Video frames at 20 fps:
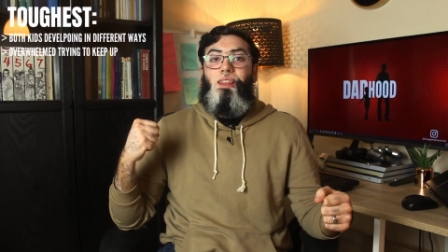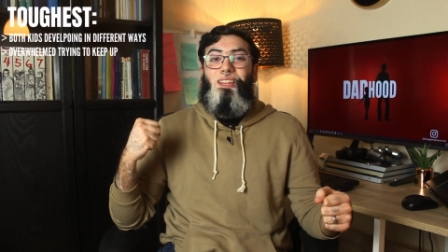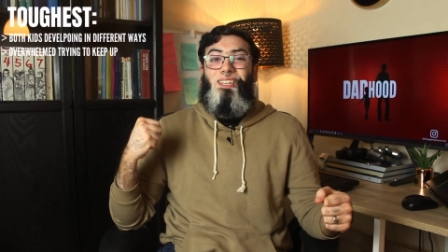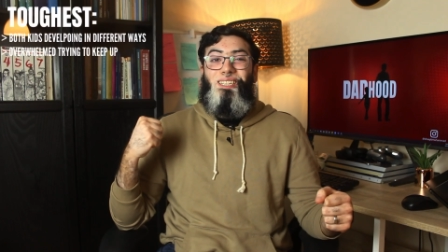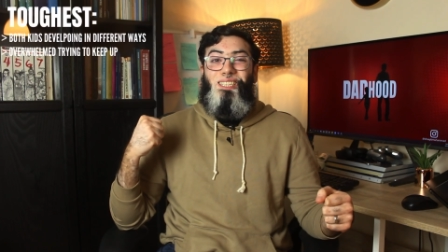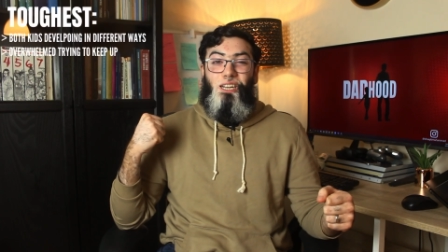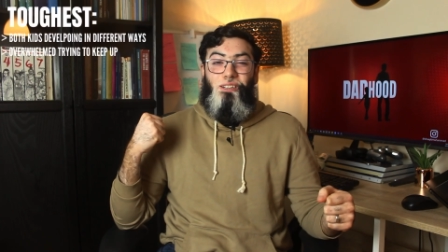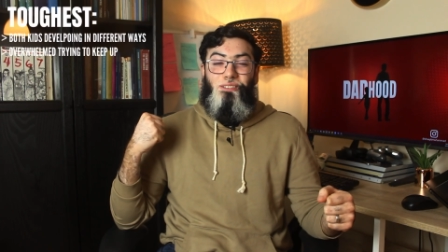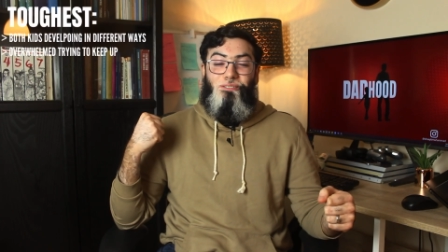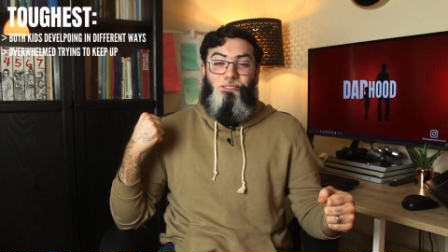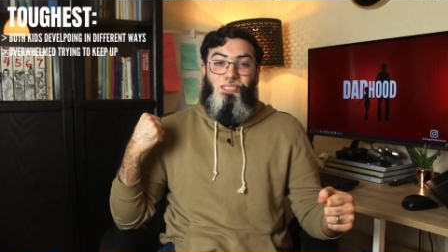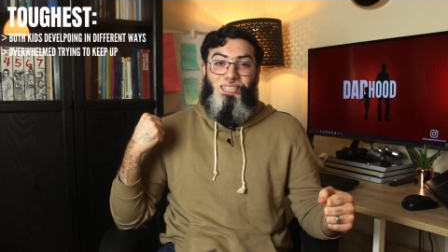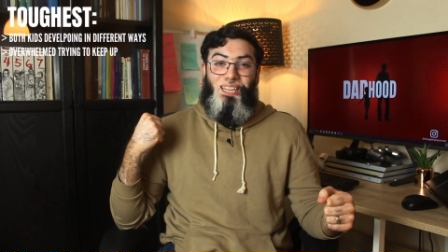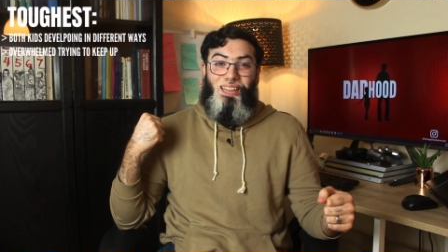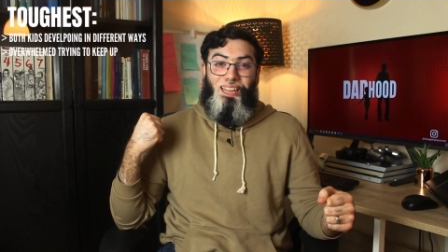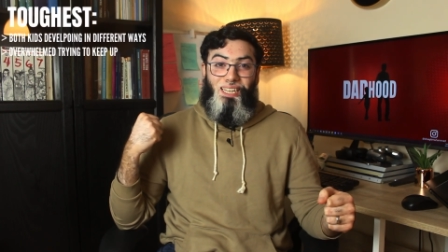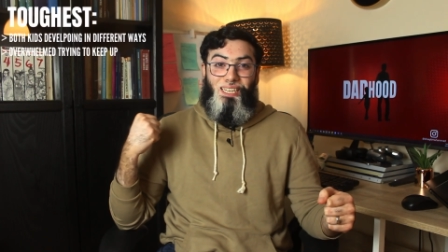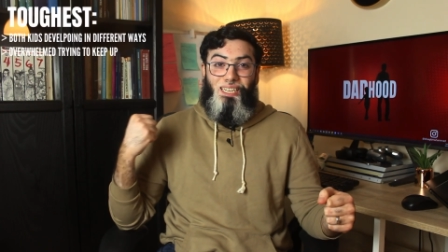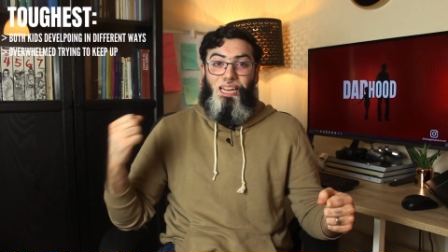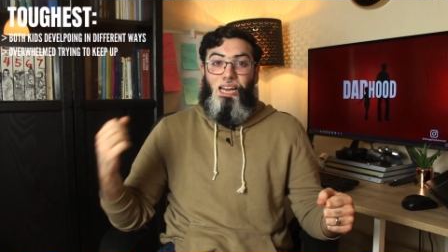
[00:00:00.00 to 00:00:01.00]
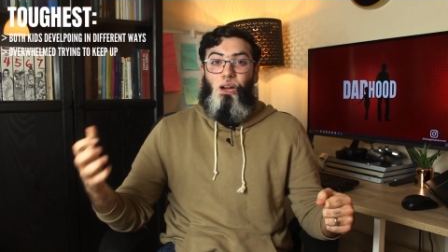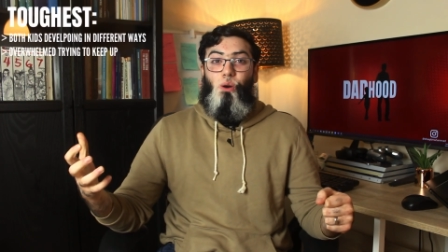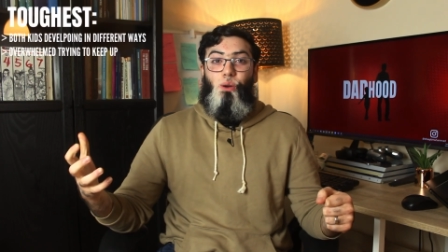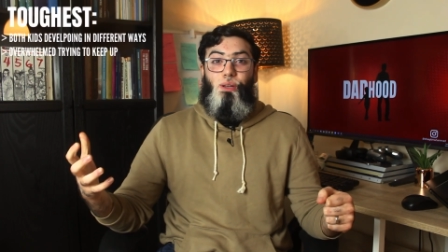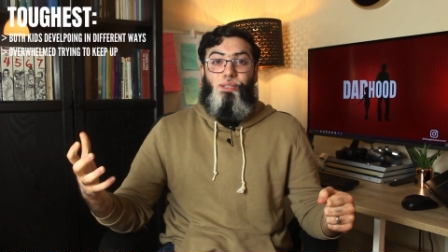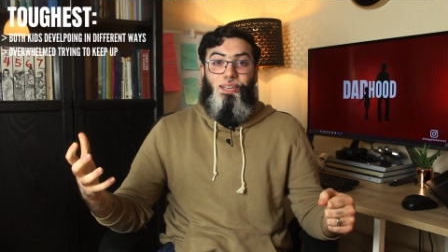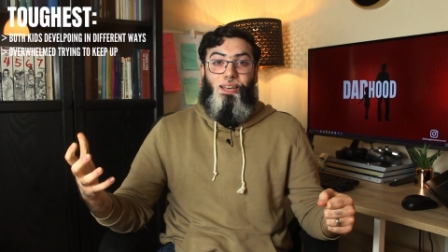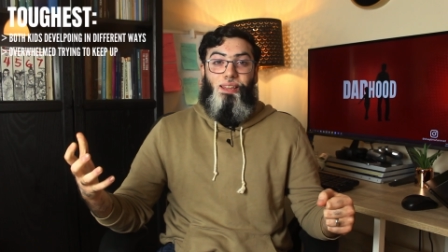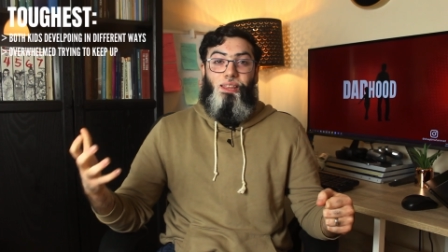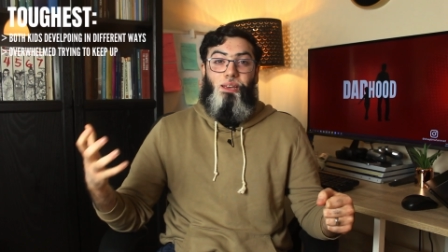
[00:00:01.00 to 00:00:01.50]
The toughest thing now
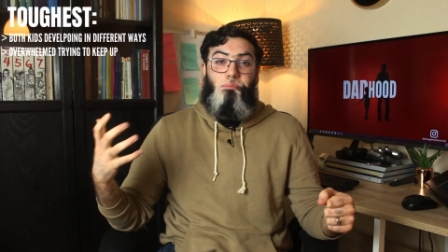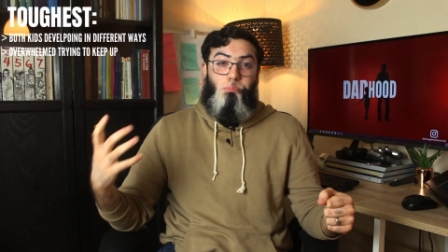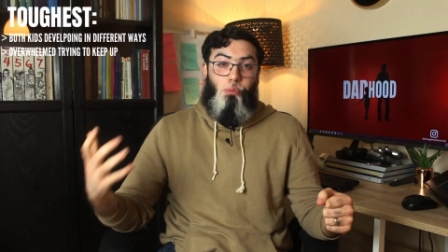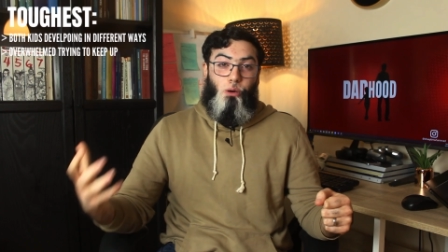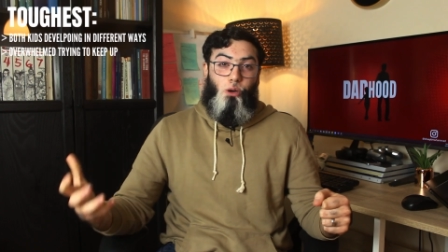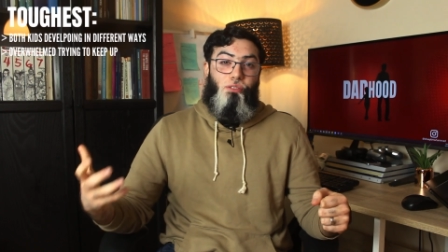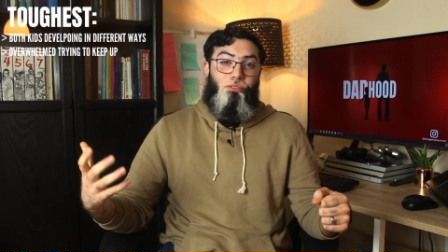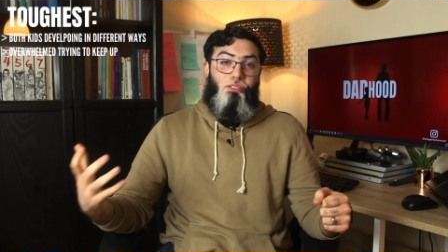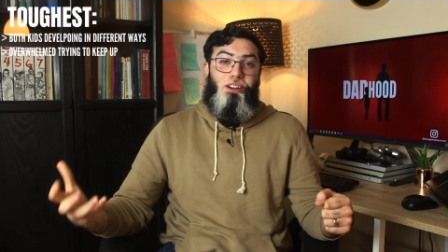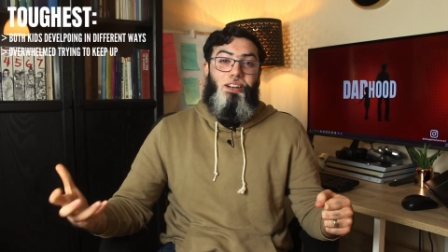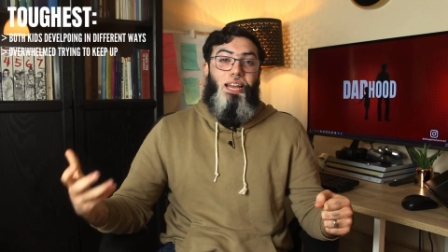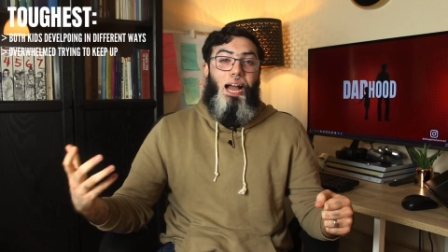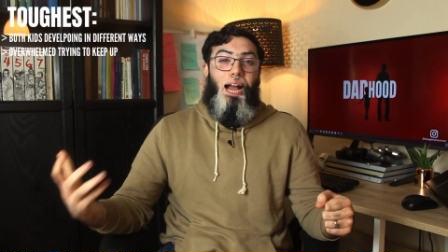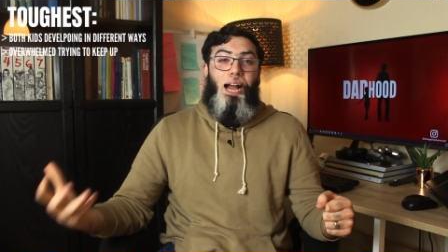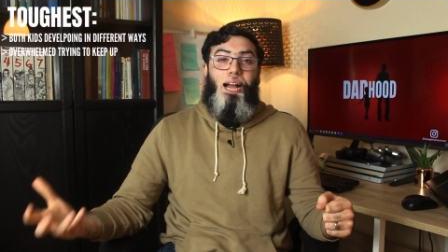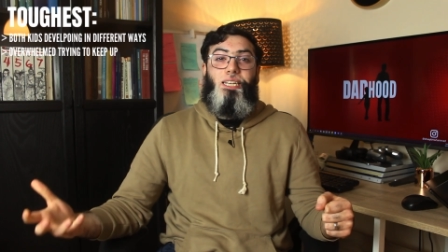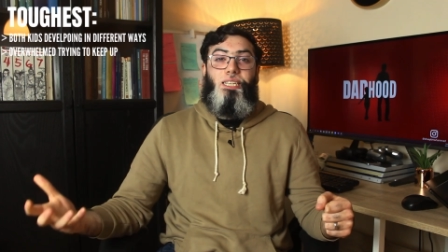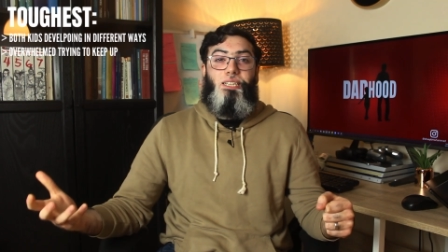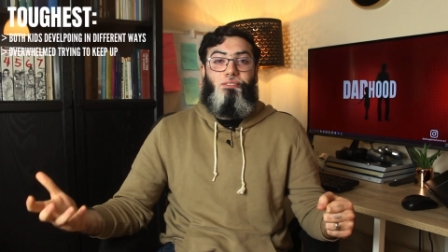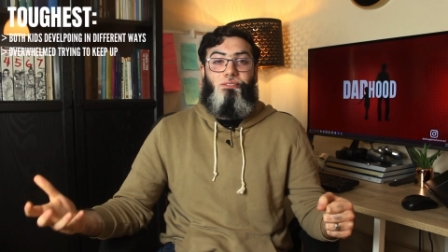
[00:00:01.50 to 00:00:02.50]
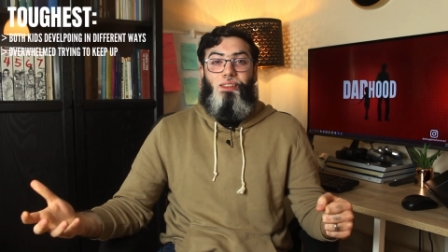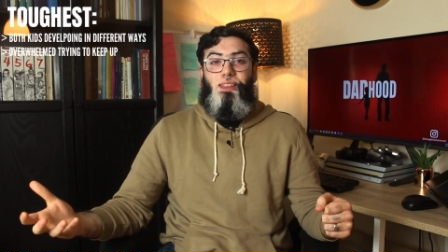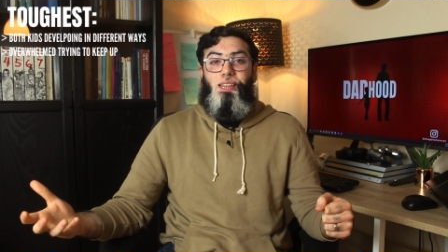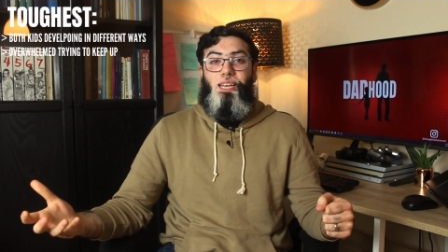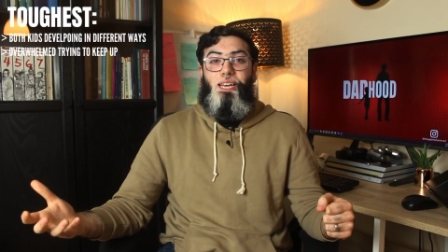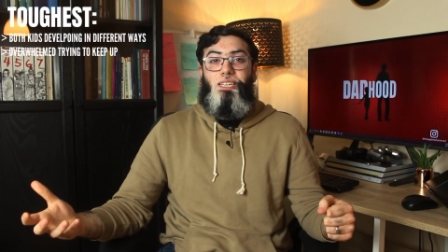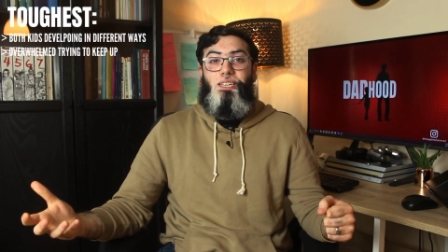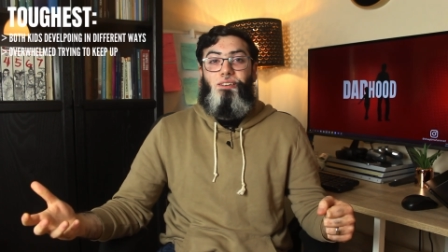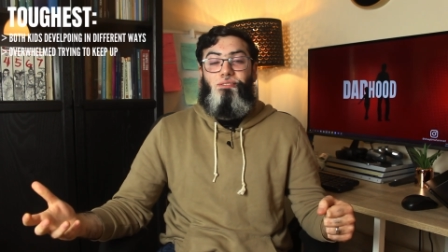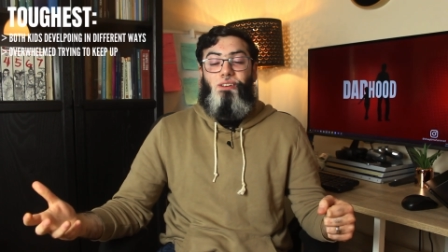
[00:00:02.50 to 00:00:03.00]
is that they're both very active in
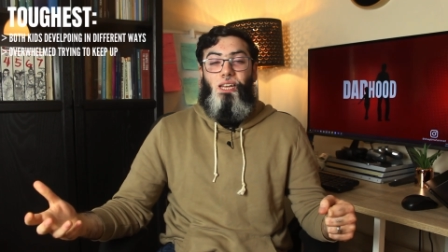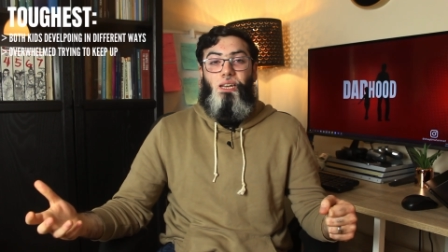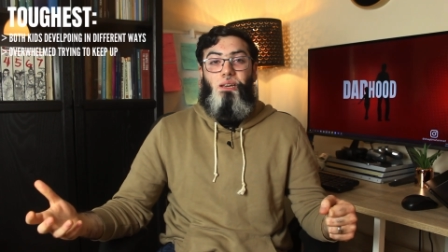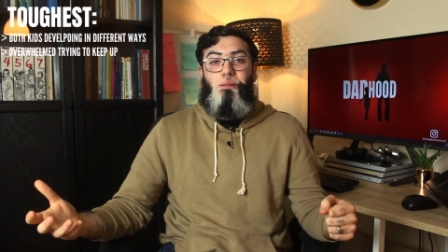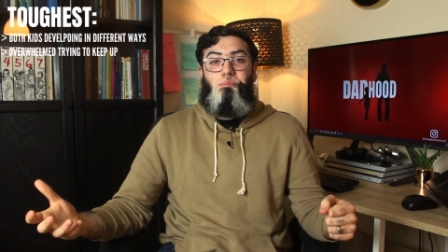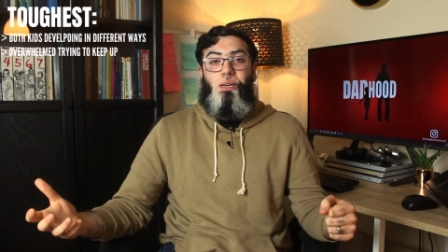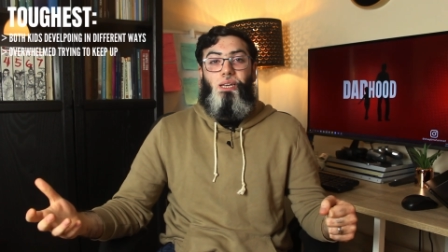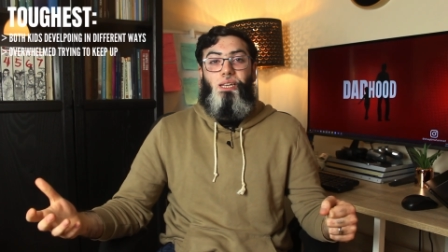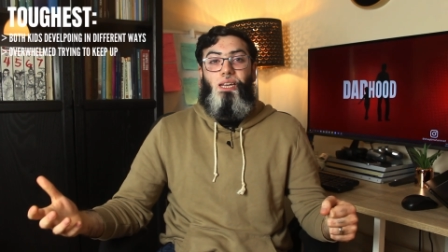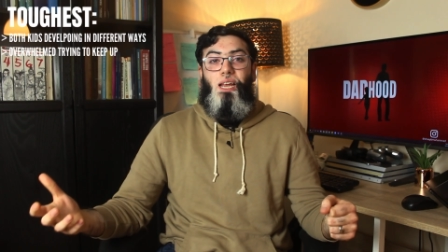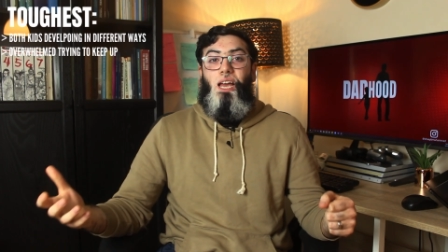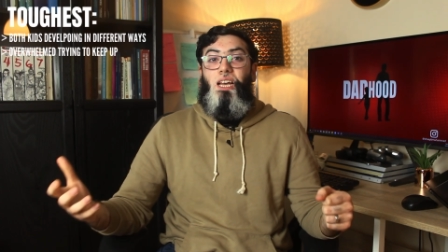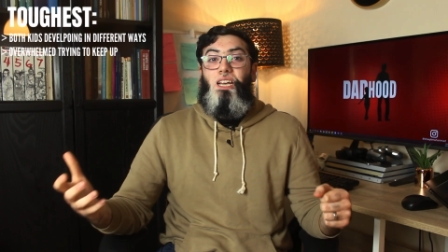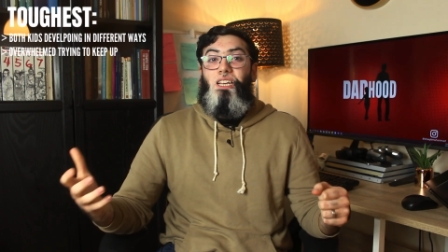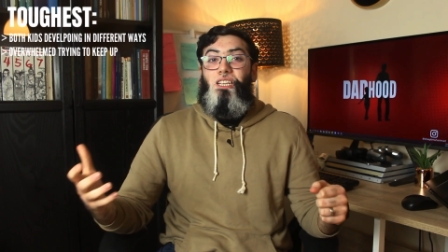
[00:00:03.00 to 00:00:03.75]
their development.